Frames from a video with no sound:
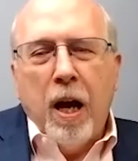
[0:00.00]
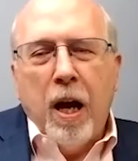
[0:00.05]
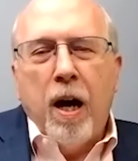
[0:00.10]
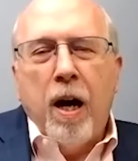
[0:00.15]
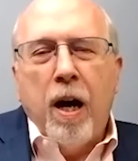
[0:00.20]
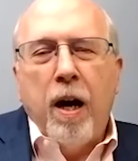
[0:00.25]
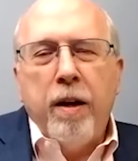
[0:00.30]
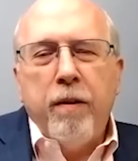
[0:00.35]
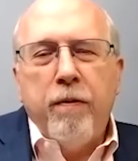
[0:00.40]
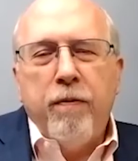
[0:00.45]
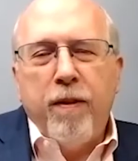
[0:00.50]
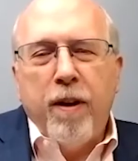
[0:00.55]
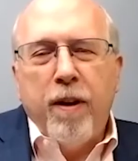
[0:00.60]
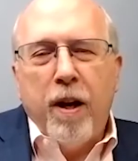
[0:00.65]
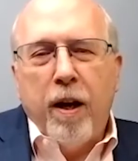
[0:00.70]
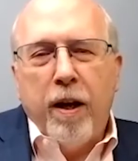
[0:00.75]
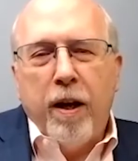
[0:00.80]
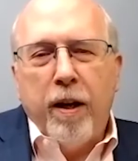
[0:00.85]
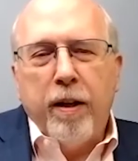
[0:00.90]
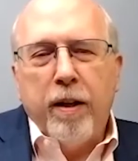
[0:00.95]
I
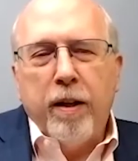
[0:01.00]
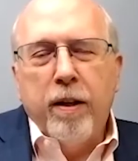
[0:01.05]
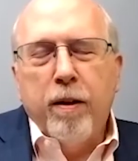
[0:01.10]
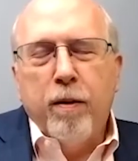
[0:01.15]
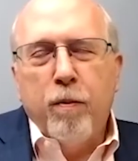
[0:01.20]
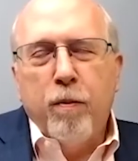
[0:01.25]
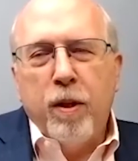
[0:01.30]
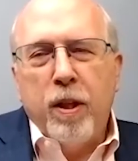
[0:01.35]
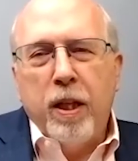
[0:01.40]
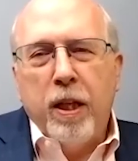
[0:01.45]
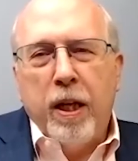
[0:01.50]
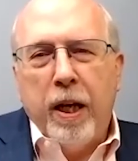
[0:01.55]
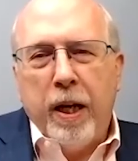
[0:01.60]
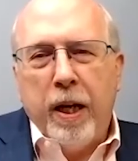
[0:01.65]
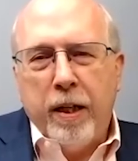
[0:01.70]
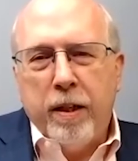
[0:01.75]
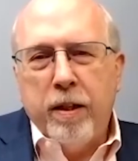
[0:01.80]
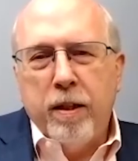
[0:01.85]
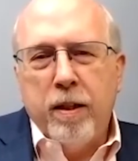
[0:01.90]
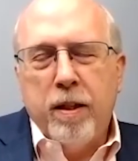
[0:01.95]
find within
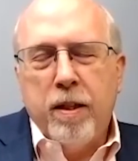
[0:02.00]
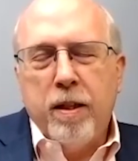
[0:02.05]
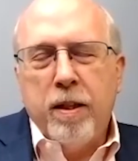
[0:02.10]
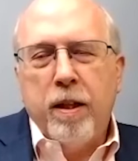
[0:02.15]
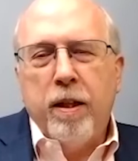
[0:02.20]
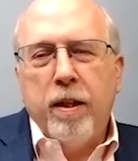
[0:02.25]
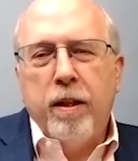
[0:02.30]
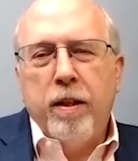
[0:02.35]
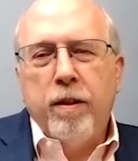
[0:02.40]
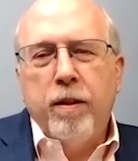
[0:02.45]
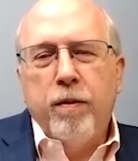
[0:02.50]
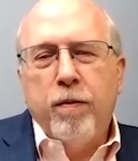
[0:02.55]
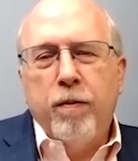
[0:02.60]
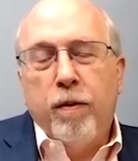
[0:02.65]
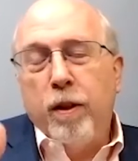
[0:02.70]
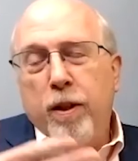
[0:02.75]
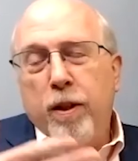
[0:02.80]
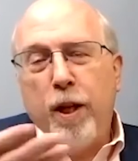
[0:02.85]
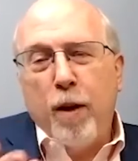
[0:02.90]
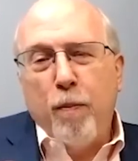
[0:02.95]
agencies,
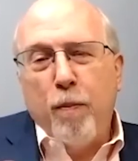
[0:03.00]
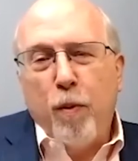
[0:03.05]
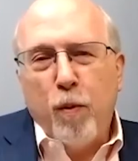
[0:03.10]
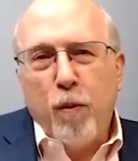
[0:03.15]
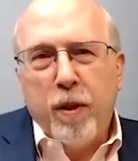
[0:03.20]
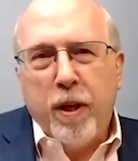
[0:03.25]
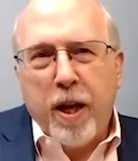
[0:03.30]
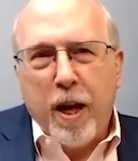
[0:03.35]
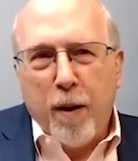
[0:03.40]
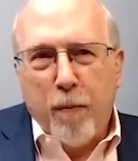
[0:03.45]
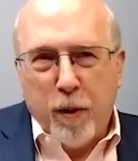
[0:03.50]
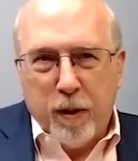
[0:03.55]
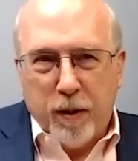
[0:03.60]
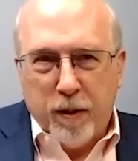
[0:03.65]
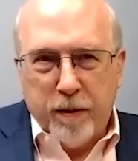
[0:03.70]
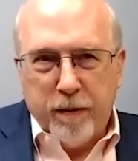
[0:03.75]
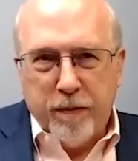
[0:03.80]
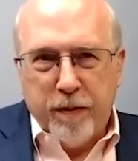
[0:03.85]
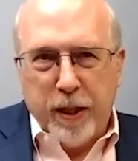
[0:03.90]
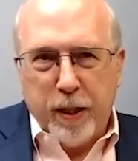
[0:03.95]
for example, with
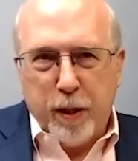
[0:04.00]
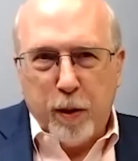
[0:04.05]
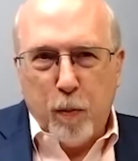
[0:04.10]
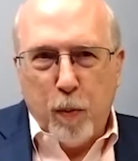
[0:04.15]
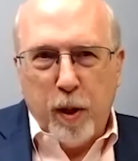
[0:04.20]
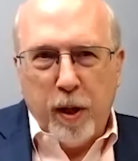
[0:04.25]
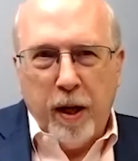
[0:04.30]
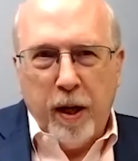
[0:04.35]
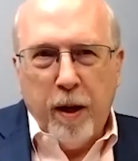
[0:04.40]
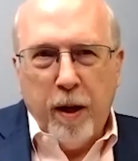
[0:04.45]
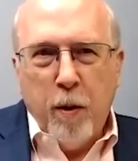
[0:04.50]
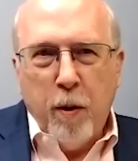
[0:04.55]
capital investment,